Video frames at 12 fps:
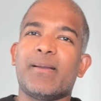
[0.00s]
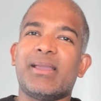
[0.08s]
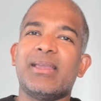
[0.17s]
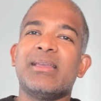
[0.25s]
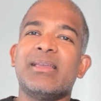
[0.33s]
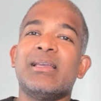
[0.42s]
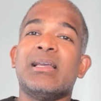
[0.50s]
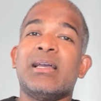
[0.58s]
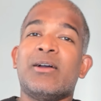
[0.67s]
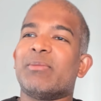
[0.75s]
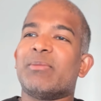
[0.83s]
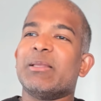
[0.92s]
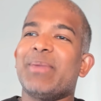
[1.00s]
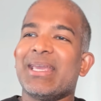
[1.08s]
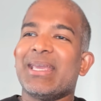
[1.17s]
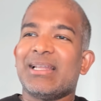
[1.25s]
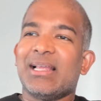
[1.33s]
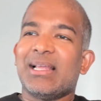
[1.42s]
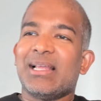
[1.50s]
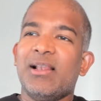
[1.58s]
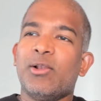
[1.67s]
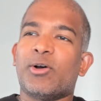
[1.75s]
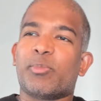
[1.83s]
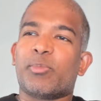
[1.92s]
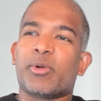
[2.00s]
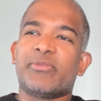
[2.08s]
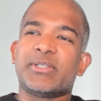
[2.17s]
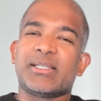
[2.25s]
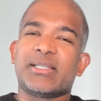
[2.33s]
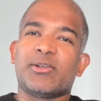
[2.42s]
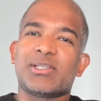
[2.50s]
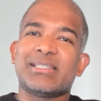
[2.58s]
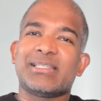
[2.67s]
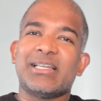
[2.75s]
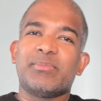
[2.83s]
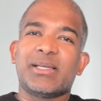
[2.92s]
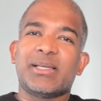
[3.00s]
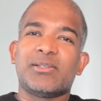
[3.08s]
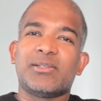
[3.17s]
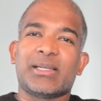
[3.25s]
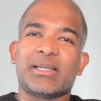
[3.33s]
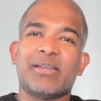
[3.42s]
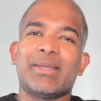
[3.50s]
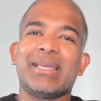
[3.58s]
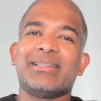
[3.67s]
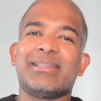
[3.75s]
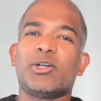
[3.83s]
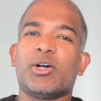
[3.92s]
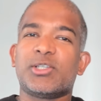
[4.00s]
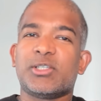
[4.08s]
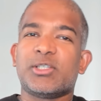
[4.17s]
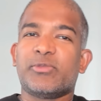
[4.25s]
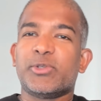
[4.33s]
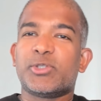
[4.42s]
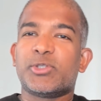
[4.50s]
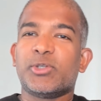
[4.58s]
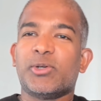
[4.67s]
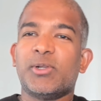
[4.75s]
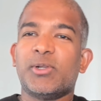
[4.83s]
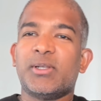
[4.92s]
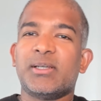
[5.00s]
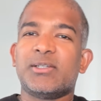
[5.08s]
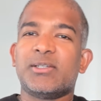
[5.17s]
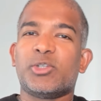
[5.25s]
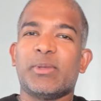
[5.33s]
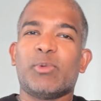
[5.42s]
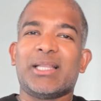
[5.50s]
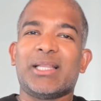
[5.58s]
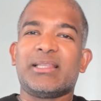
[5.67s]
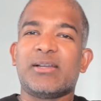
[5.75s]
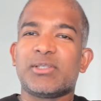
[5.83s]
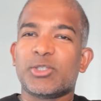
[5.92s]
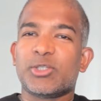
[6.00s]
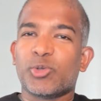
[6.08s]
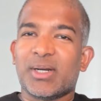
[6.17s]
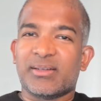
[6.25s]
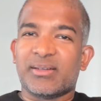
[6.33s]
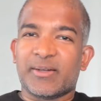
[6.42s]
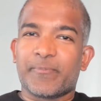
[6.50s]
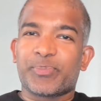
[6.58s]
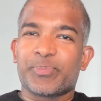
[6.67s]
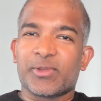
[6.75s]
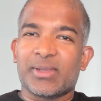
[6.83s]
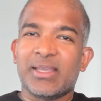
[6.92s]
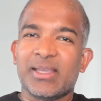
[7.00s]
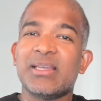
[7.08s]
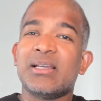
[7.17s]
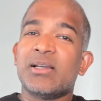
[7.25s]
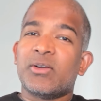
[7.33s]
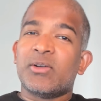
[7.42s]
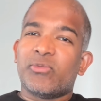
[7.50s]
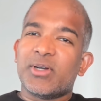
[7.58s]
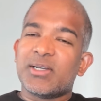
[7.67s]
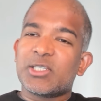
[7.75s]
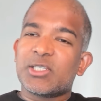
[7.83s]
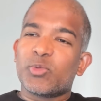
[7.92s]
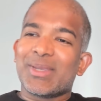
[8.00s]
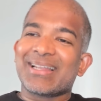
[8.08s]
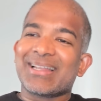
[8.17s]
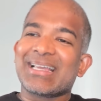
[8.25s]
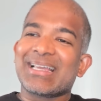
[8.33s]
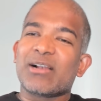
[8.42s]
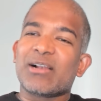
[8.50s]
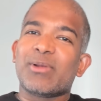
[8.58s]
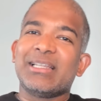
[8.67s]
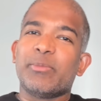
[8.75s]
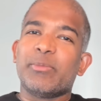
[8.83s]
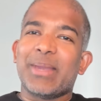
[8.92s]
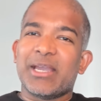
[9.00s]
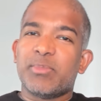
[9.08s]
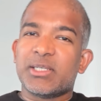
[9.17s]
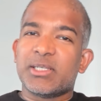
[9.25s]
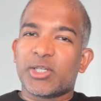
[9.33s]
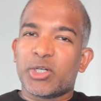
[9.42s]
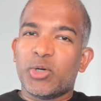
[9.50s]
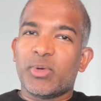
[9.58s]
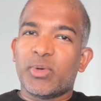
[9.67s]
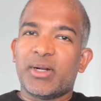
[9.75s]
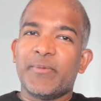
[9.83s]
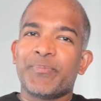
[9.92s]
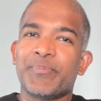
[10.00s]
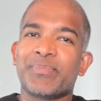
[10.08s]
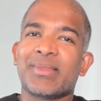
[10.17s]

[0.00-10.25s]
okay. From the P&L or profit and loss statement, okay, we get the cost of goods sold to be 1,200, okay. First, we can calculate the payable turnover.